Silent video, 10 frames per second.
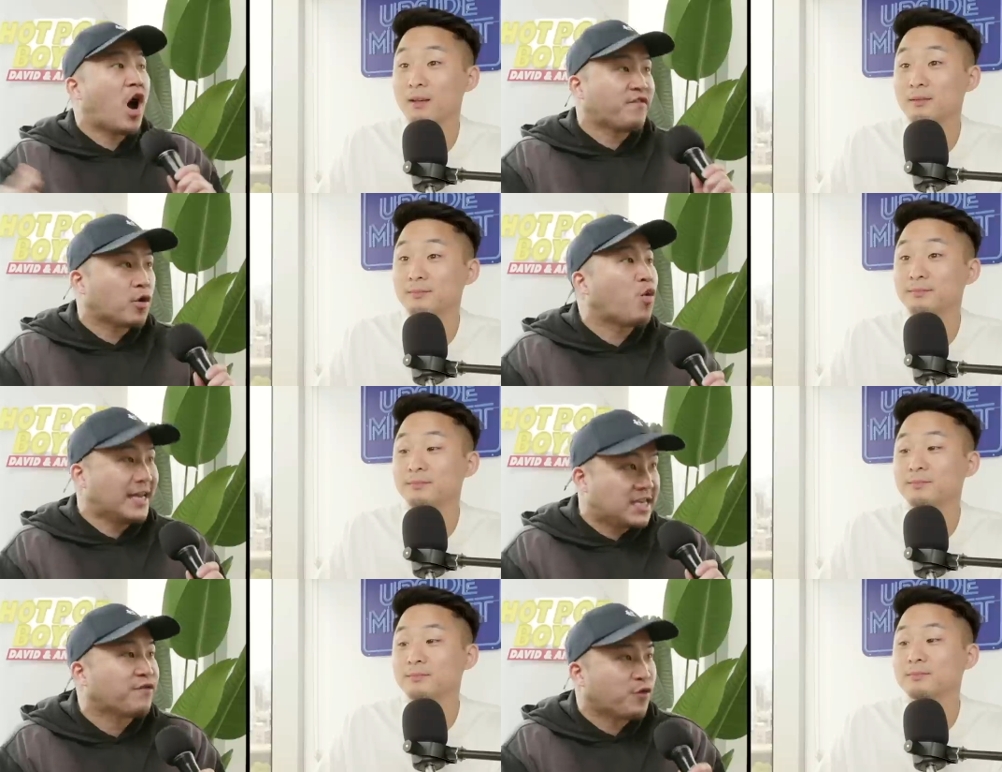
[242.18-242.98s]
Speaker 1: often quite
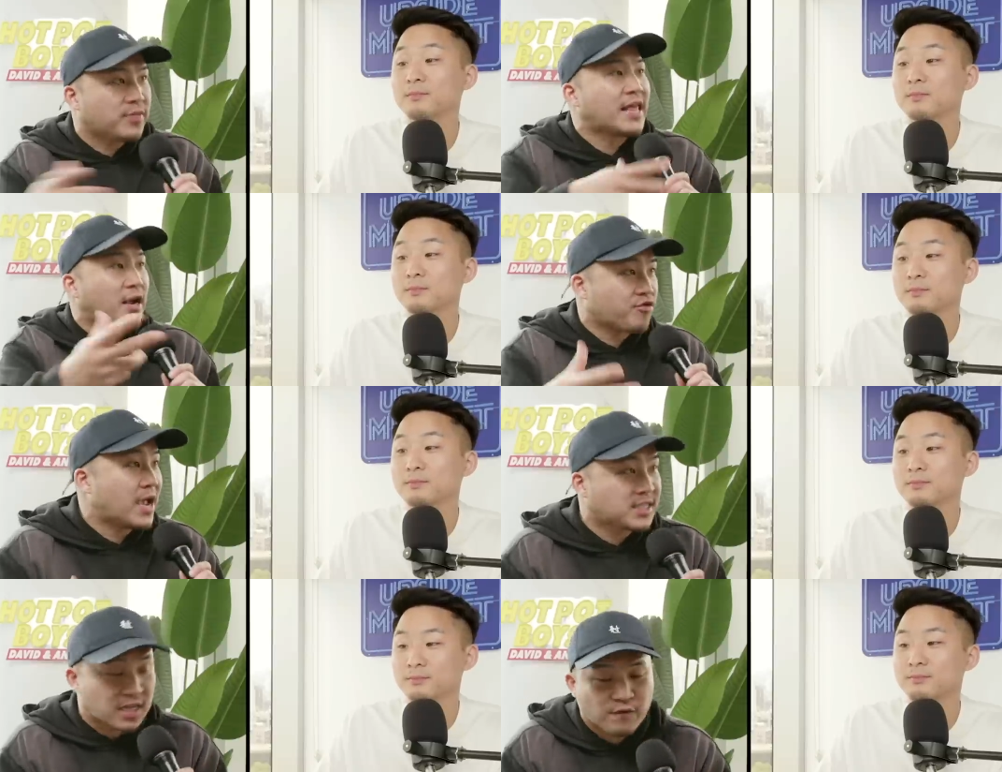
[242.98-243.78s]
different. That creates
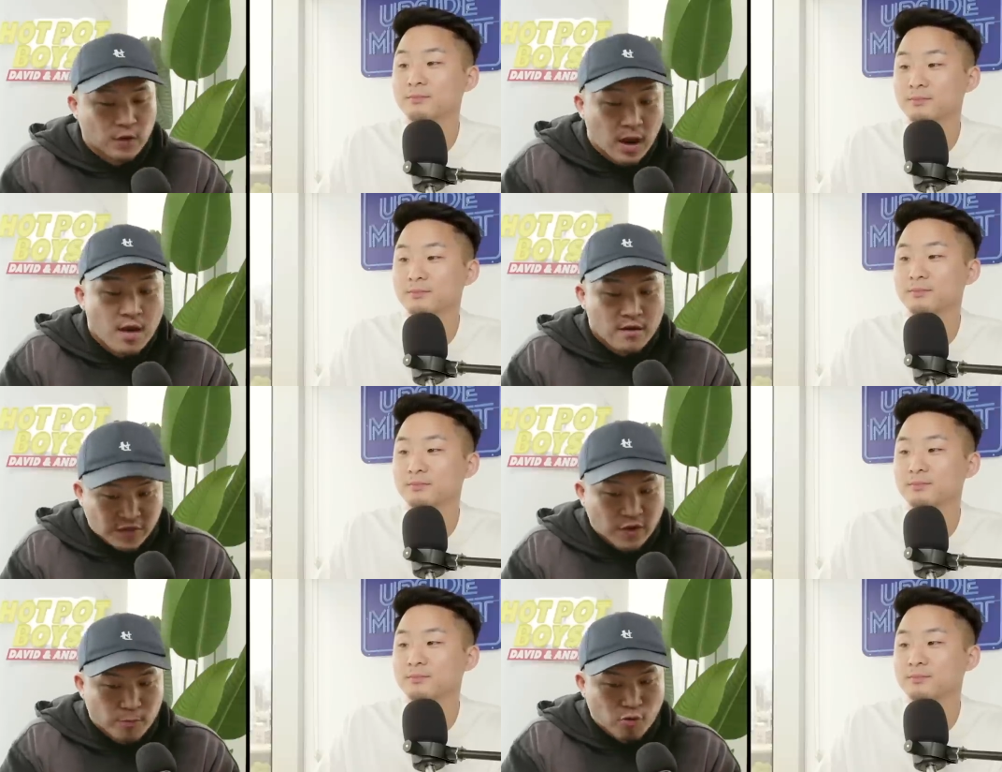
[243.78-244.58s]
the different
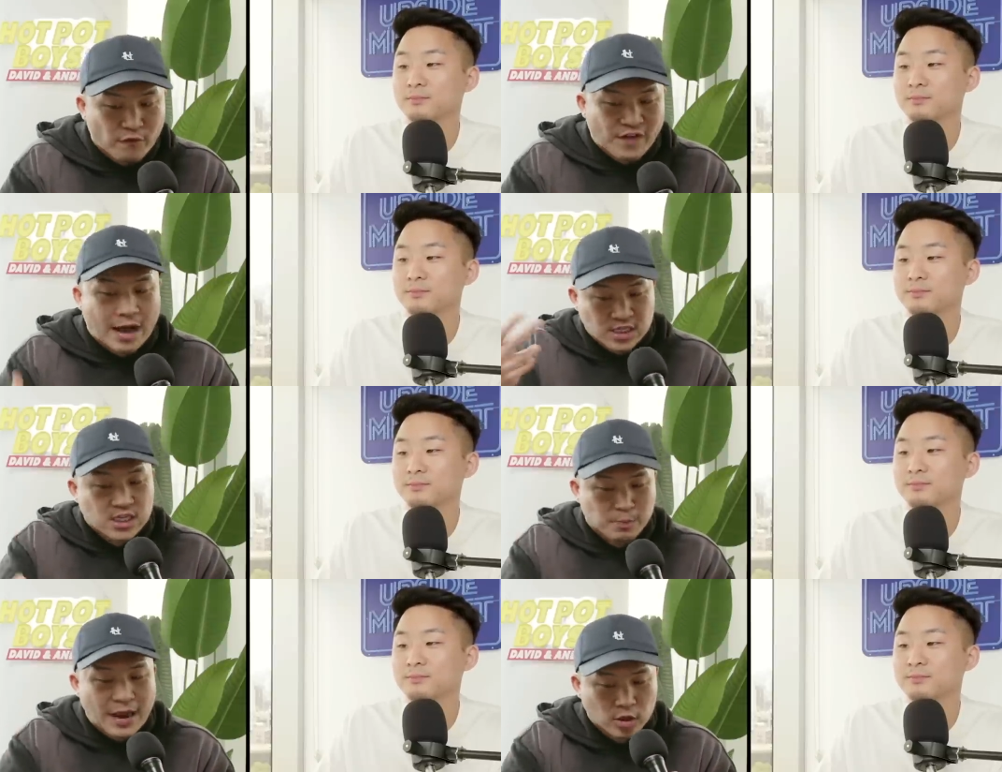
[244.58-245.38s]
flavor profiles
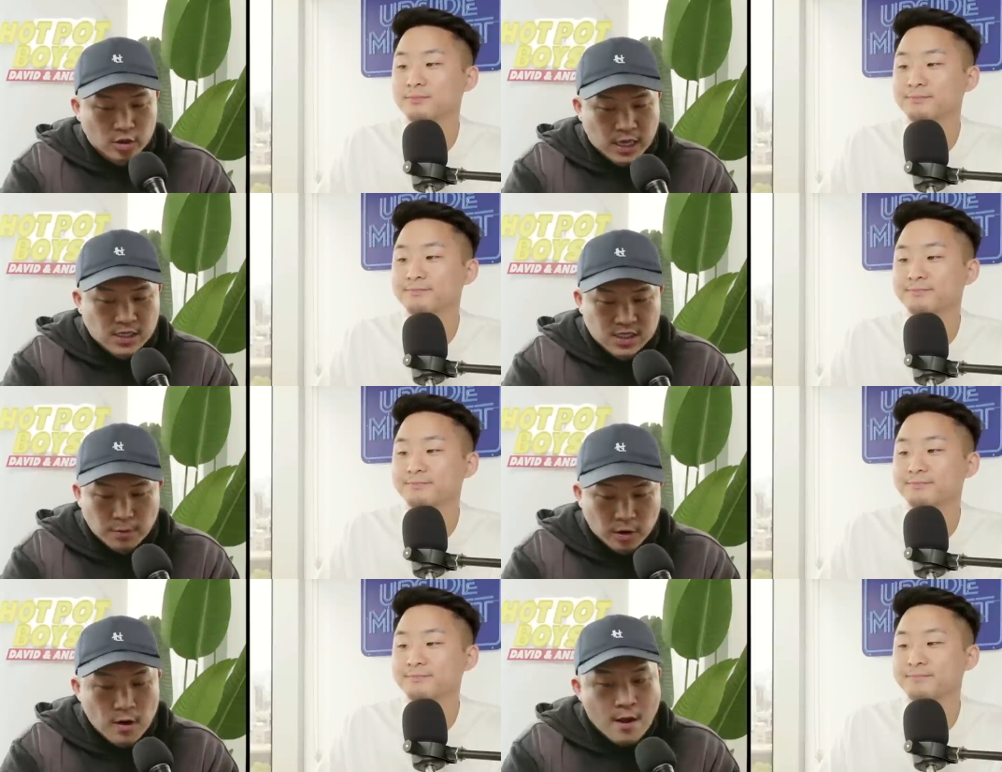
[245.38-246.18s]
despite looking
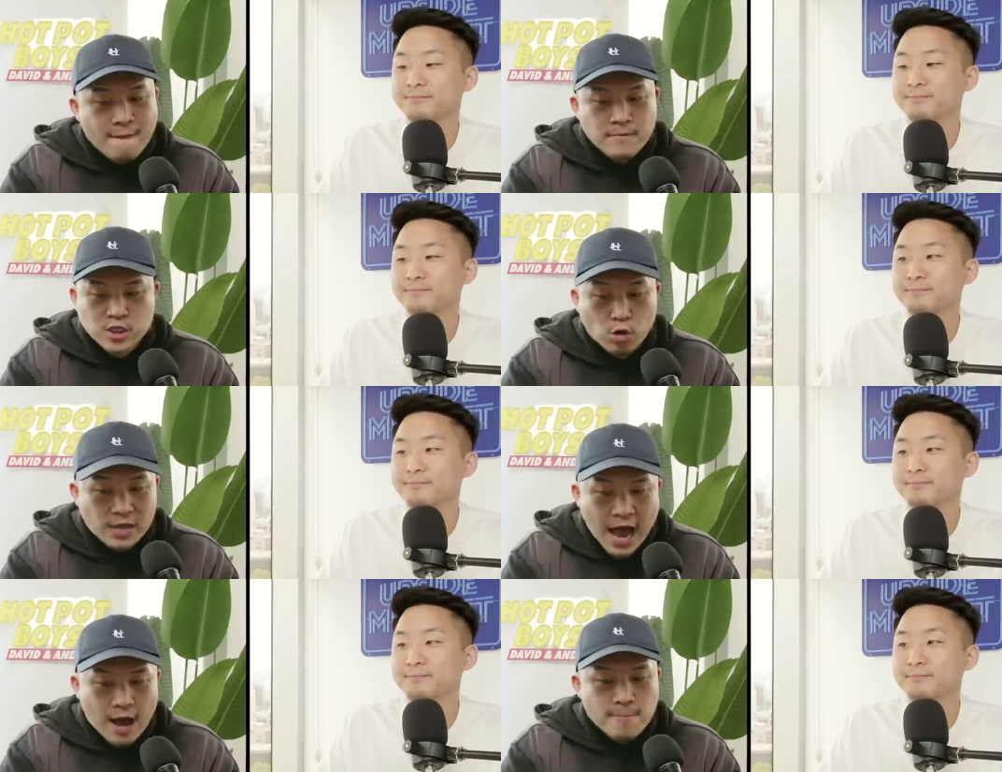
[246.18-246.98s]
similar. So,
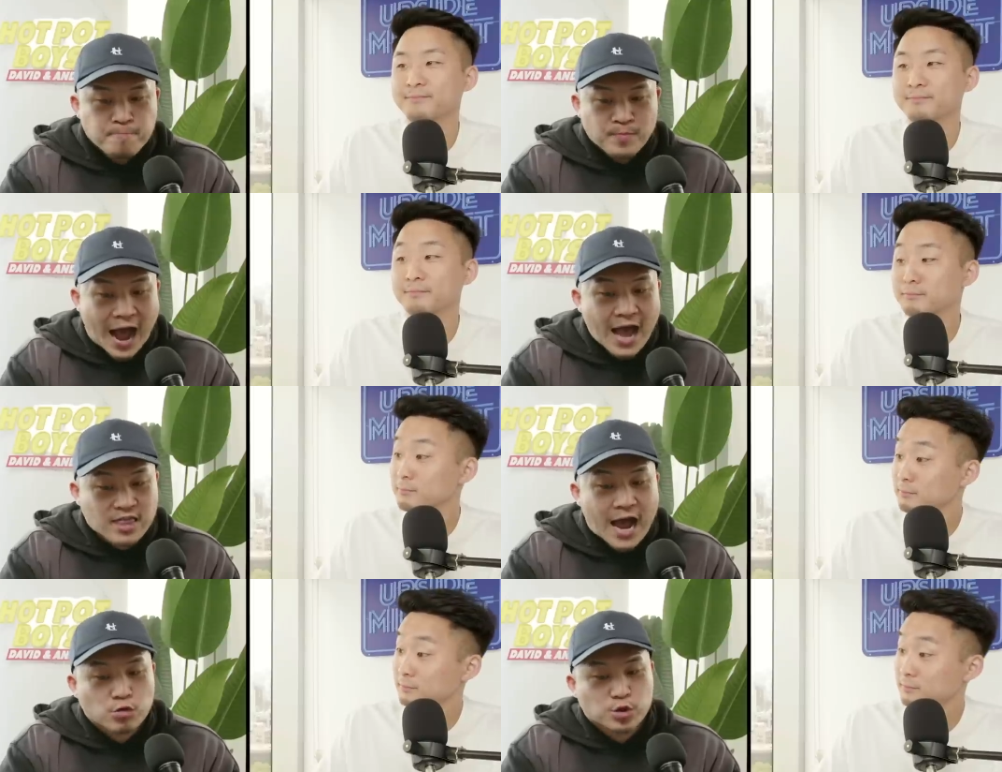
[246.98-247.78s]
yeah, I thought
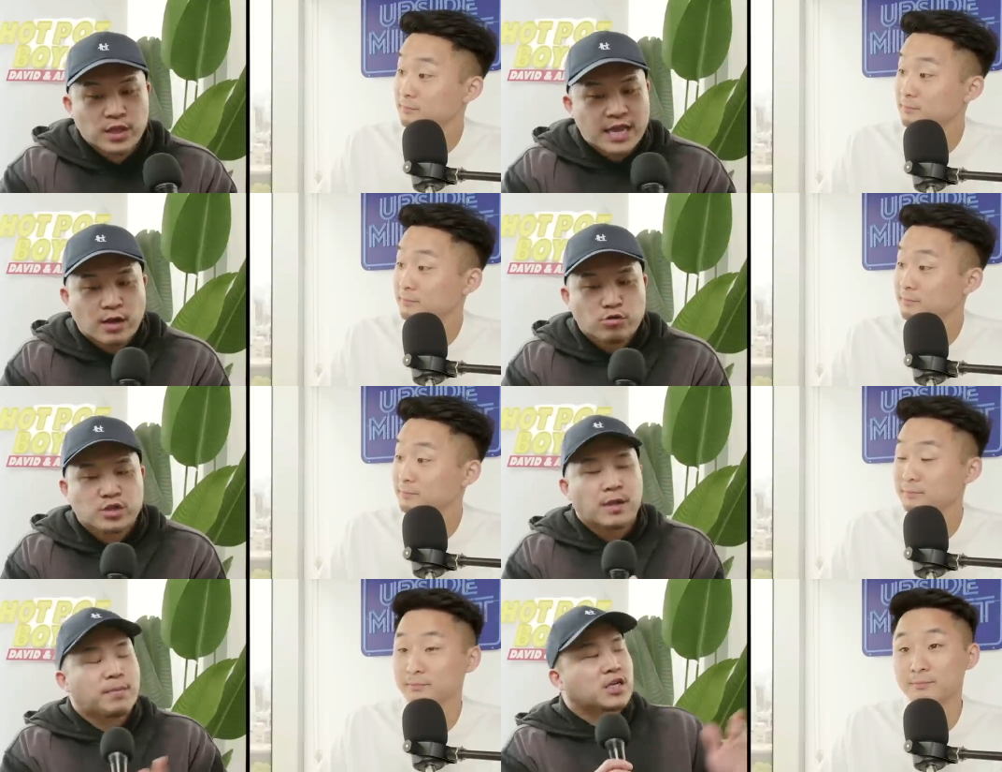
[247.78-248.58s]
it was really interesting
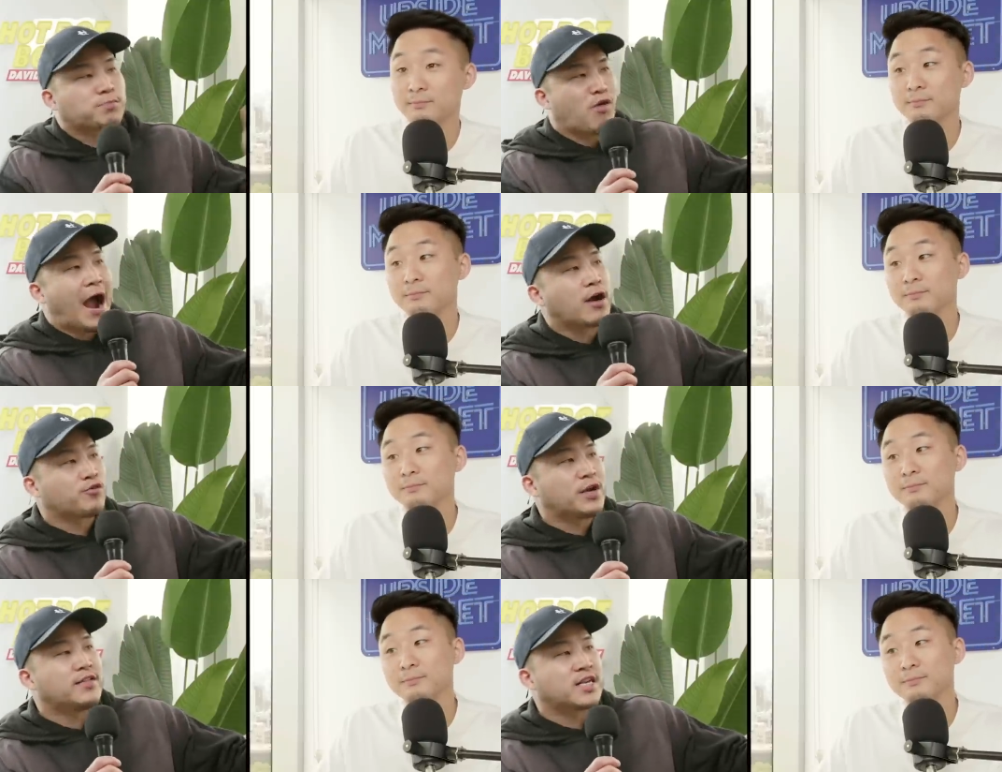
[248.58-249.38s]
because prior to
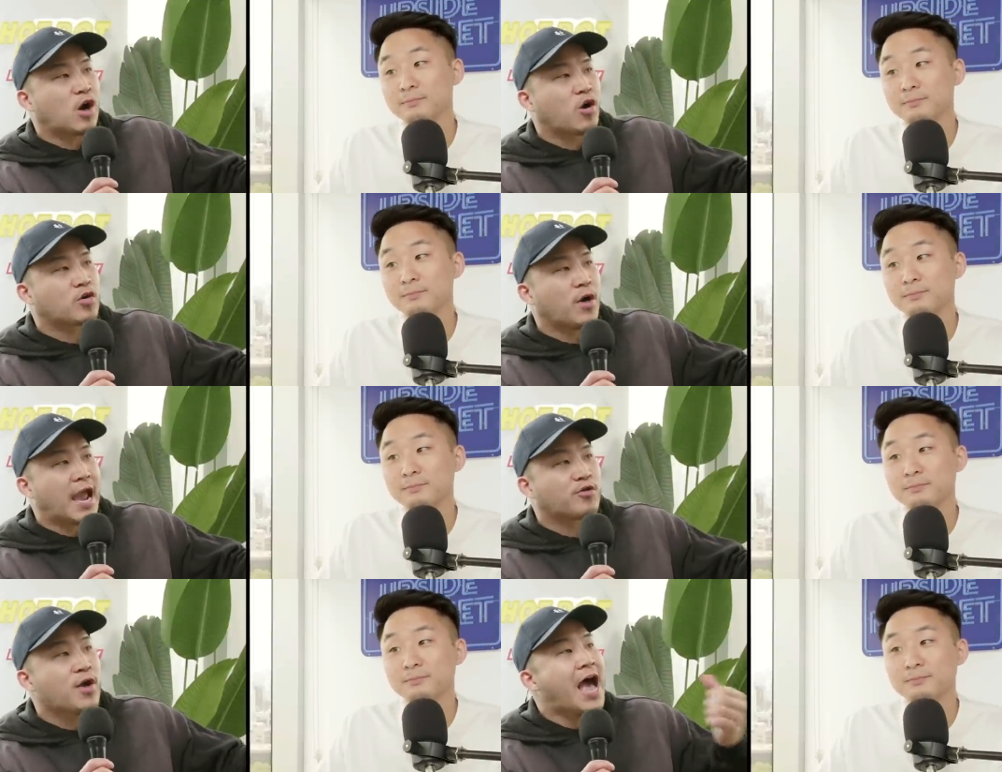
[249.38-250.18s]
reading this article,
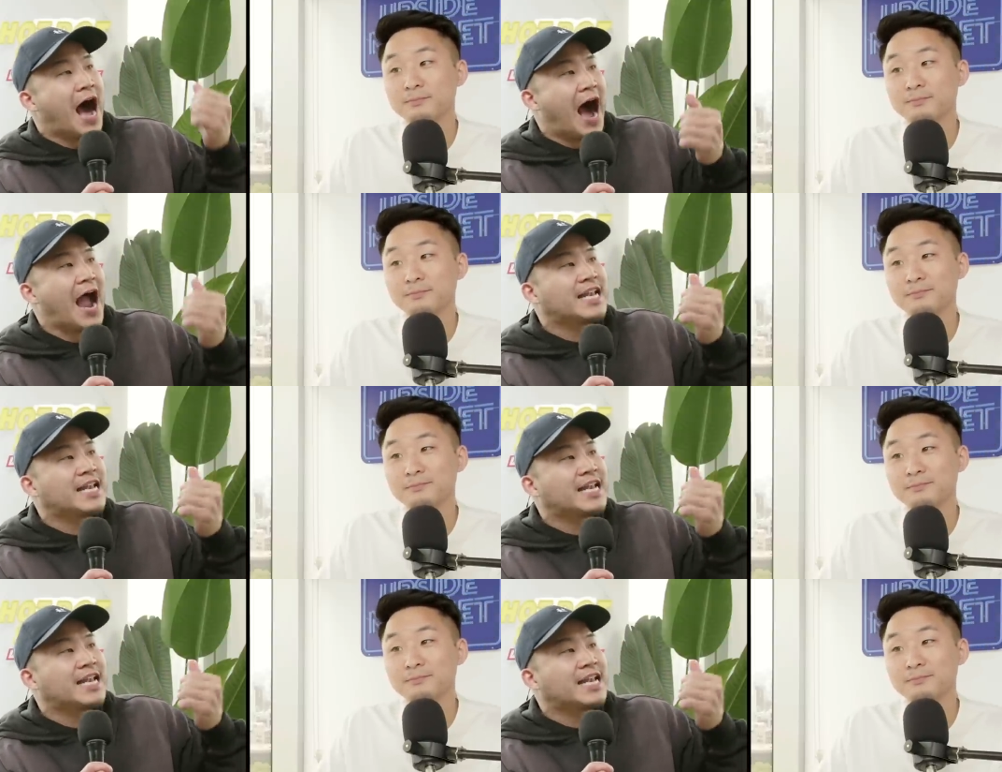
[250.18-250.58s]
Andrew, I